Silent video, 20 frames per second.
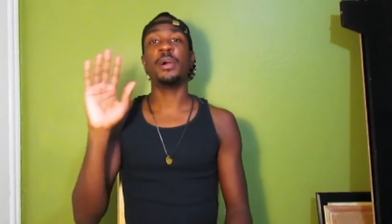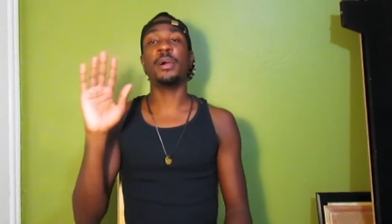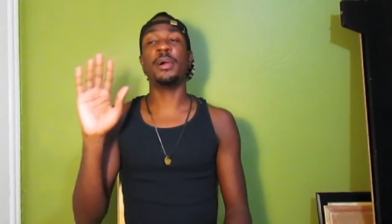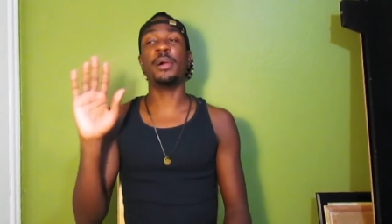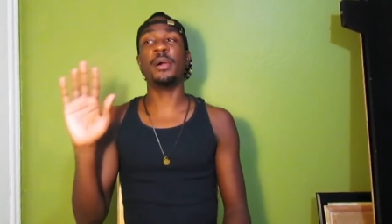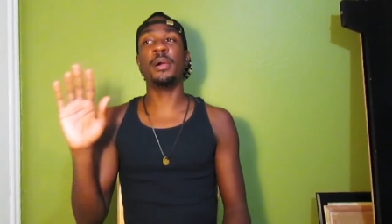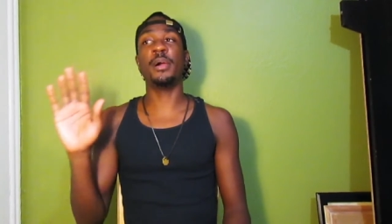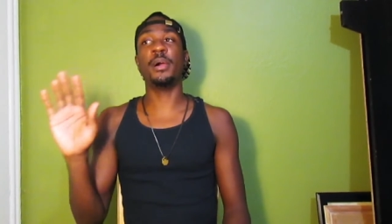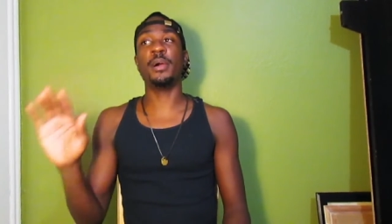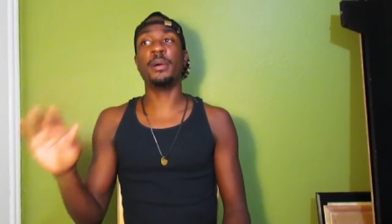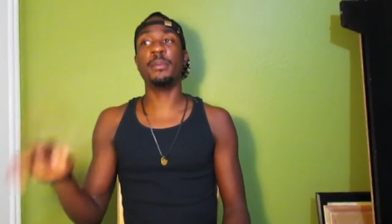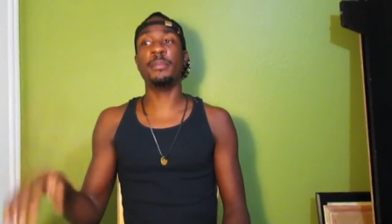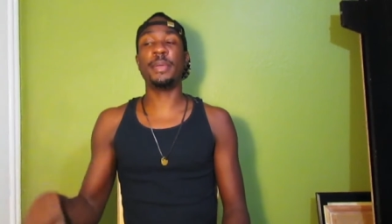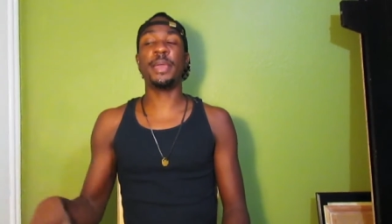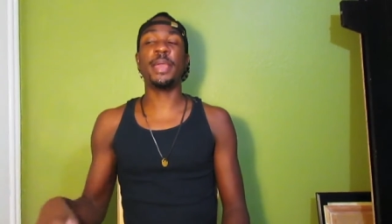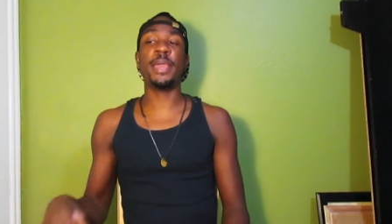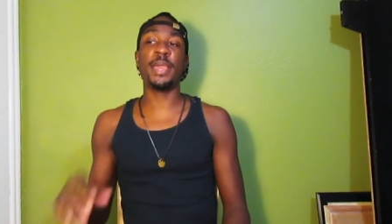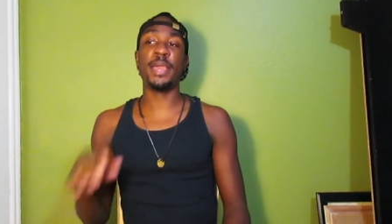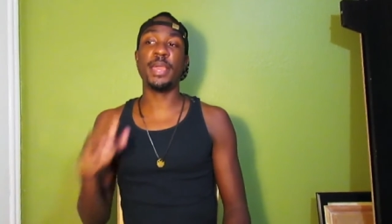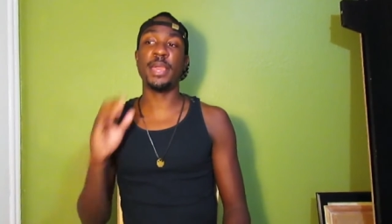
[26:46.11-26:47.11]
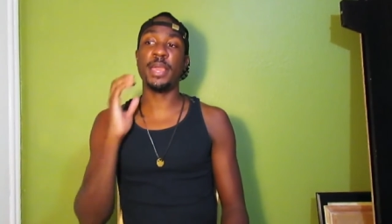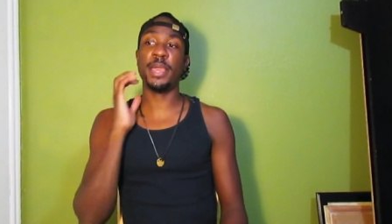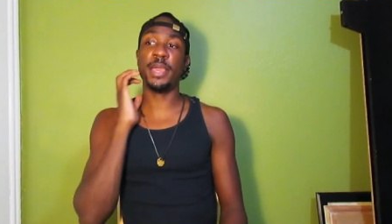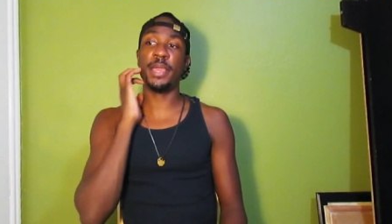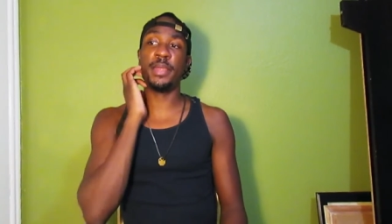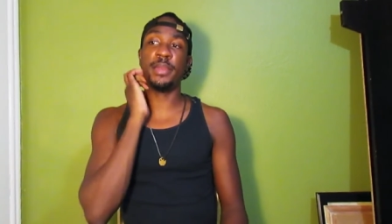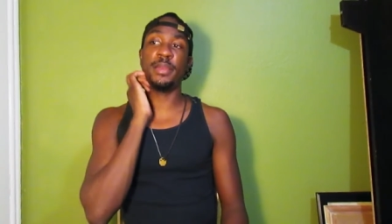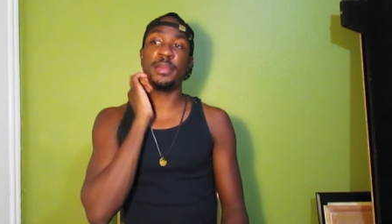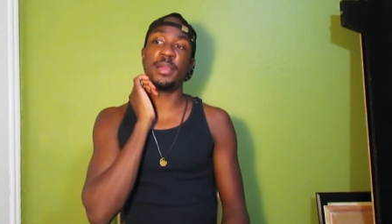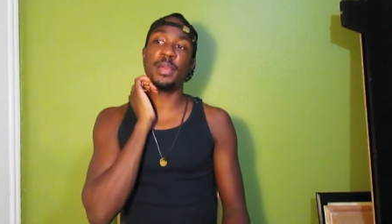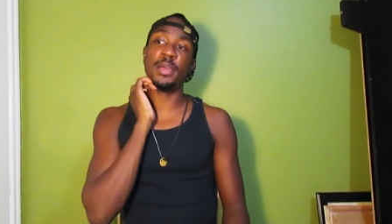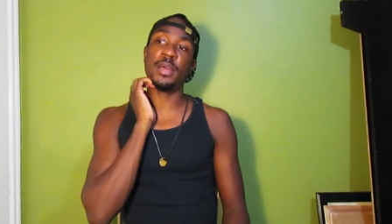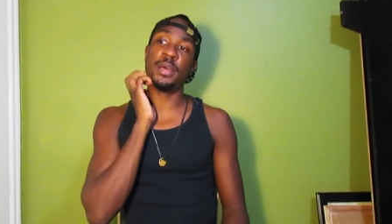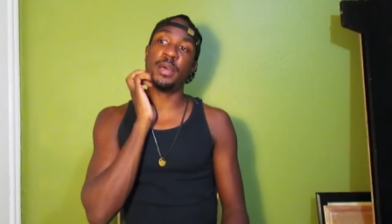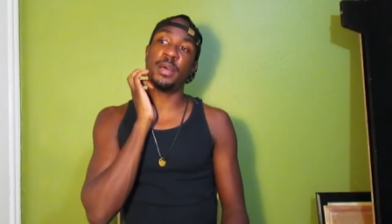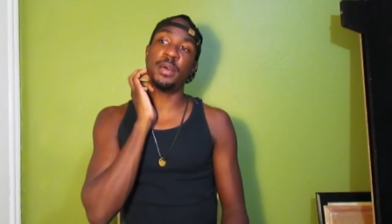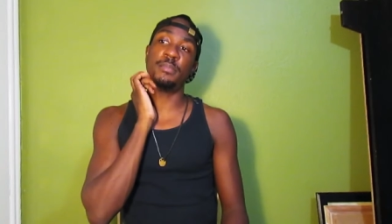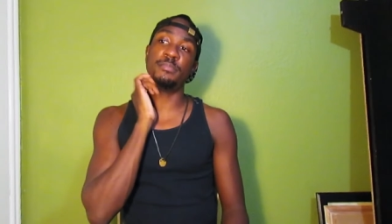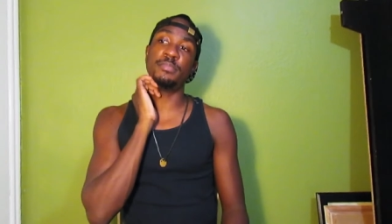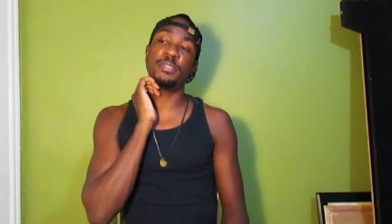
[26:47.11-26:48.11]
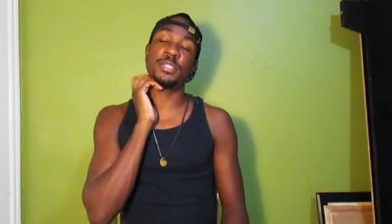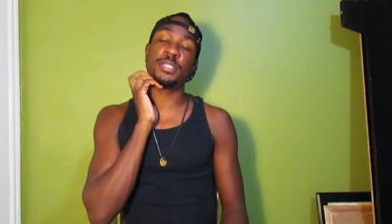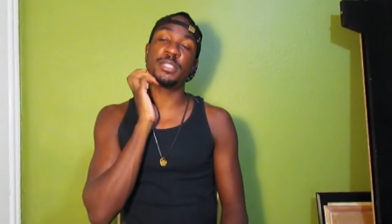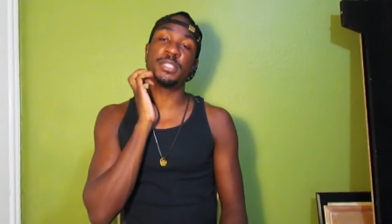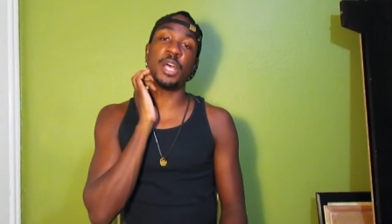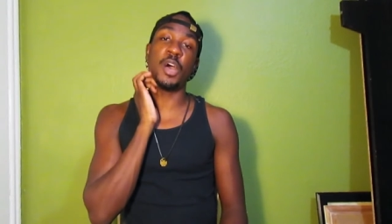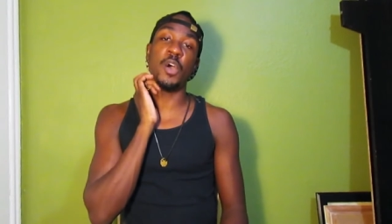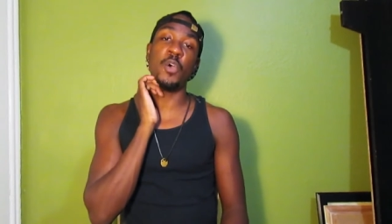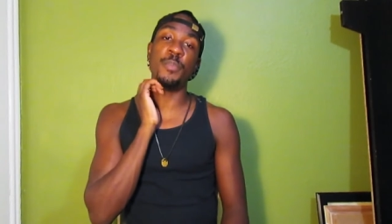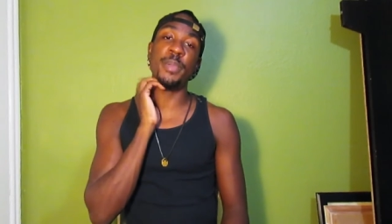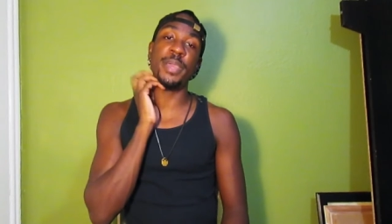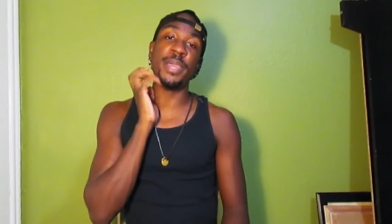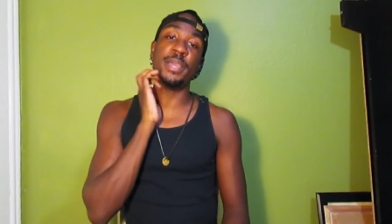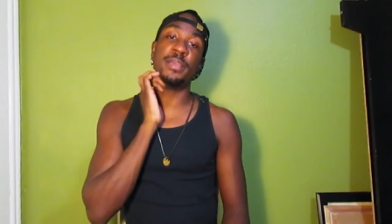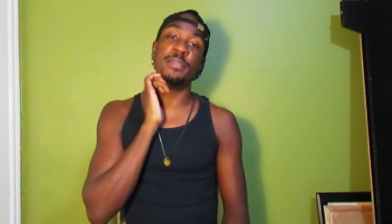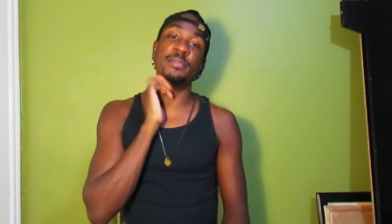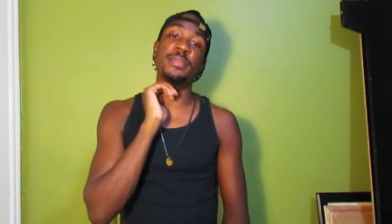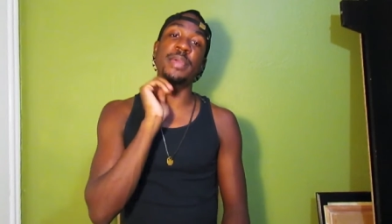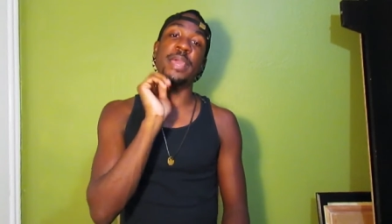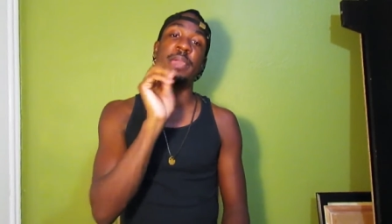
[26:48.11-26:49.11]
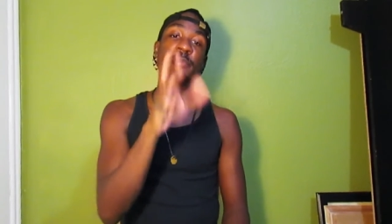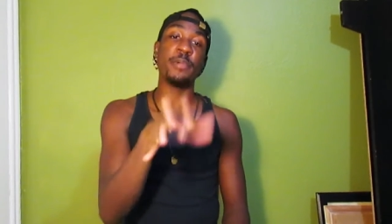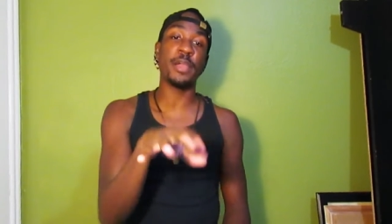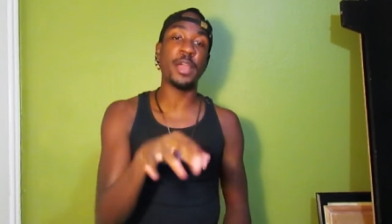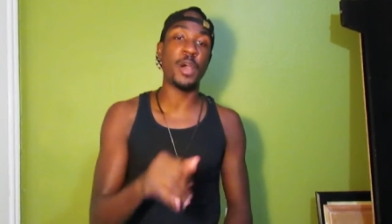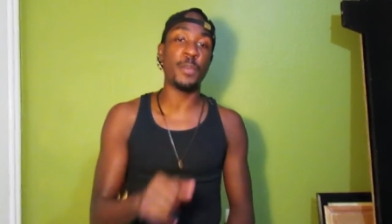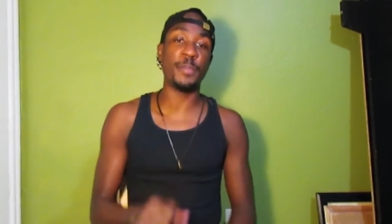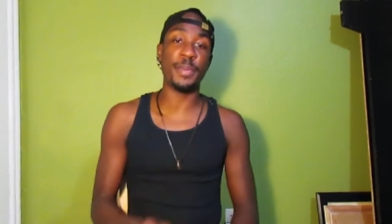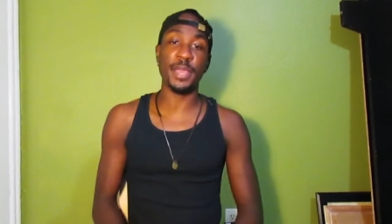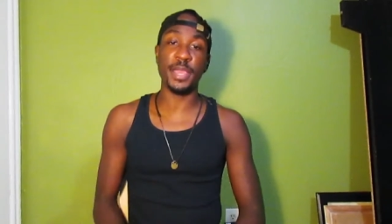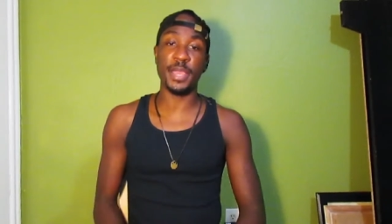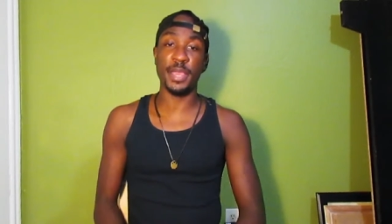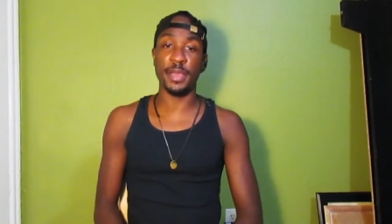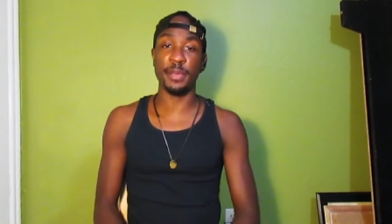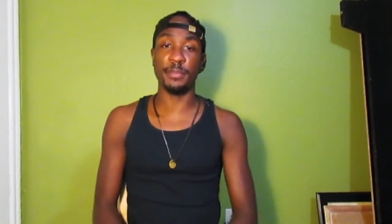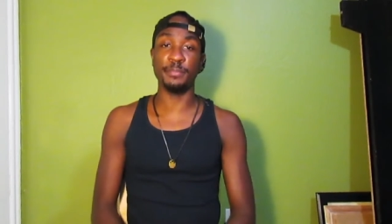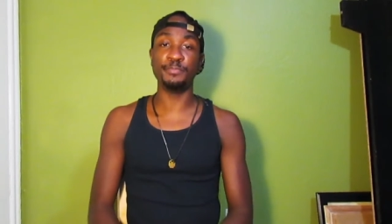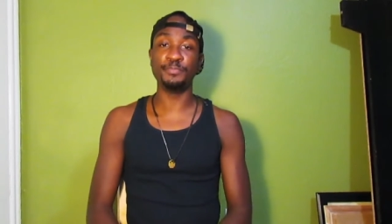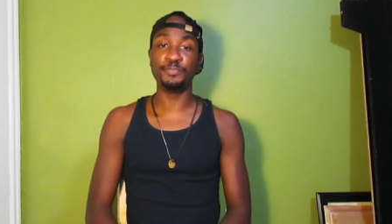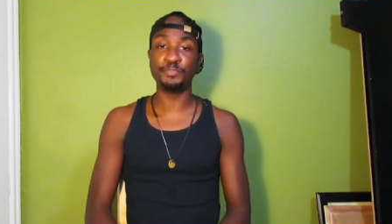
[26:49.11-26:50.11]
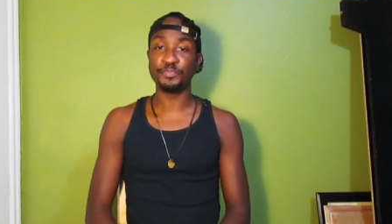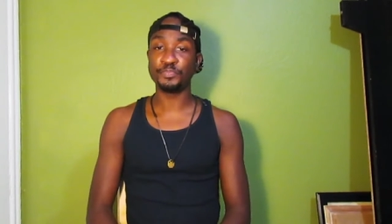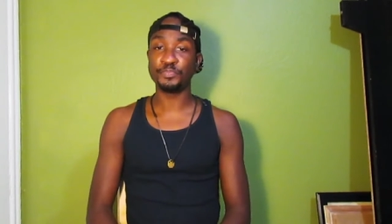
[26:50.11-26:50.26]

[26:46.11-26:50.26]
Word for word: and Toby. They were helping him.